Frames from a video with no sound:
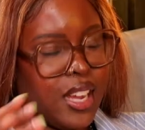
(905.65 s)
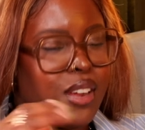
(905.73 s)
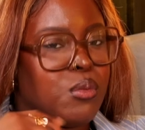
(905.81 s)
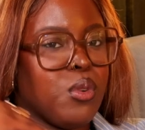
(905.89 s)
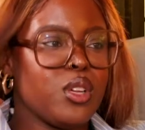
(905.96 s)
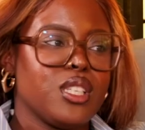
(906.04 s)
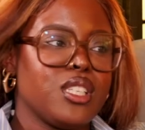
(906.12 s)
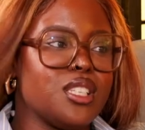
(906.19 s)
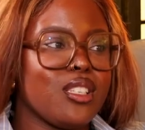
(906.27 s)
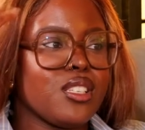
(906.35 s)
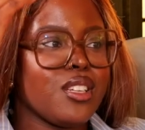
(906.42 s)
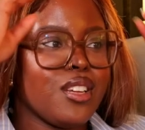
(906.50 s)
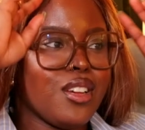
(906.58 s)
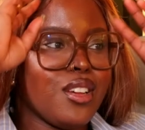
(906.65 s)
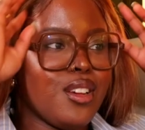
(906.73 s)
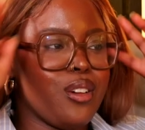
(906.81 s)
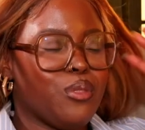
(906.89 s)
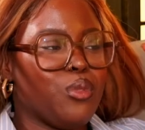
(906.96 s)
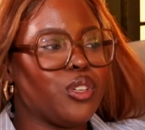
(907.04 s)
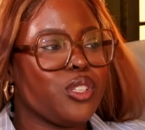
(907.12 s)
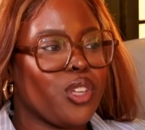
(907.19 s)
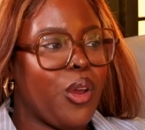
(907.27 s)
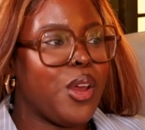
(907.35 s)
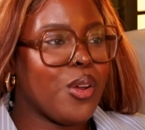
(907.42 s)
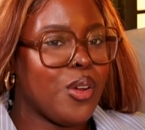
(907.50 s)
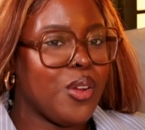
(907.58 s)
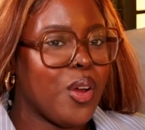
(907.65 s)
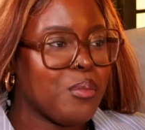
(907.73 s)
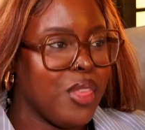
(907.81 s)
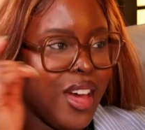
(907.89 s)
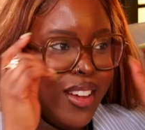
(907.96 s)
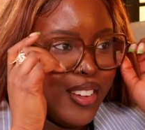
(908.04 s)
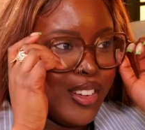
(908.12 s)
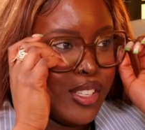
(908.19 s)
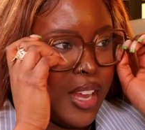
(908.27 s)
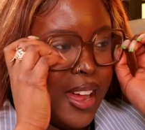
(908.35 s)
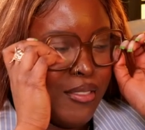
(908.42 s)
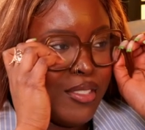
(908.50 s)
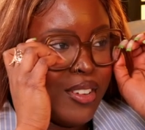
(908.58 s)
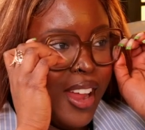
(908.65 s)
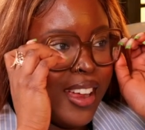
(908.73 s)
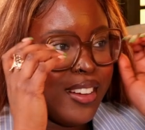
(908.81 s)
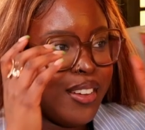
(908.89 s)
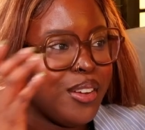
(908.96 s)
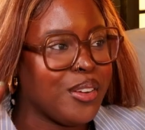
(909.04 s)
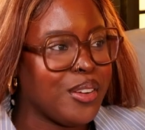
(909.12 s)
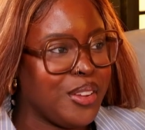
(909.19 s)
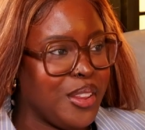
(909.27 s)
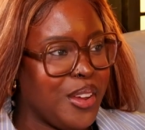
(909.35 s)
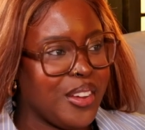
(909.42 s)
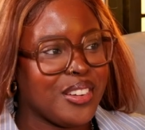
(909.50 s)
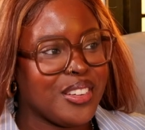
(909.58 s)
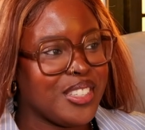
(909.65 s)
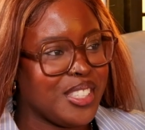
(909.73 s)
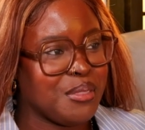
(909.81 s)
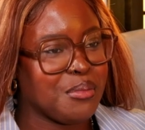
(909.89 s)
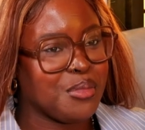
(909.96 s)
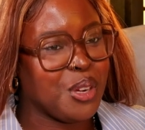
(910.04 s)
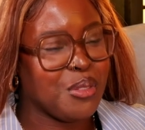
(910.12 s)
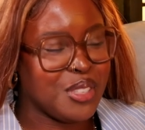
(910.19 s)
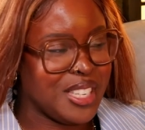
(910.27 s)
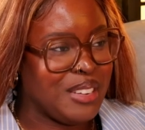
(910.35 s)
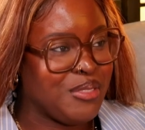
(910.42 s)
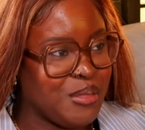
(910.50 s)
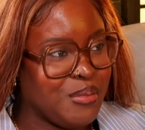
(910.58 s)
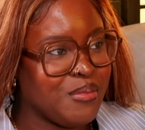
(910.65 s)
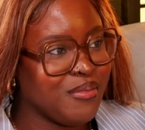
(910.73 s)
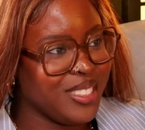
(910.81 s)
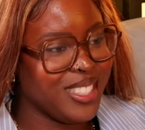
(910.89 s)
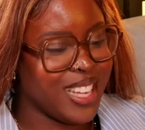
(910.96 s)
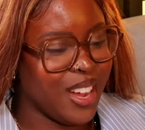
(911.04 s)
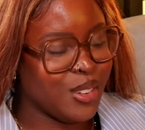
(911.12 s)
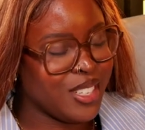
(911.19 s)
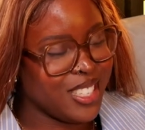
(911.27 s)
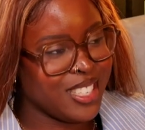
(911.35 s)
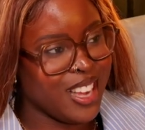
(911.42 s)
like what's going on up there? Because I have like no clue. Because I'm obviously from down in the